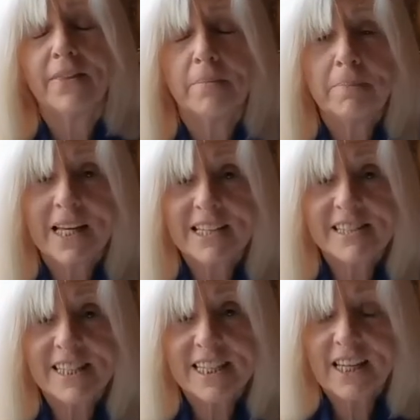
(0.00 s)
And the
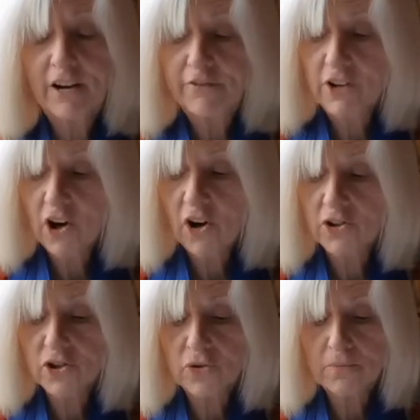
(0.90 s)
blessing of
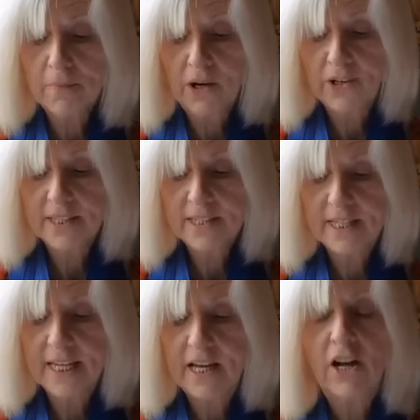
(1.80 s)
God Almighty,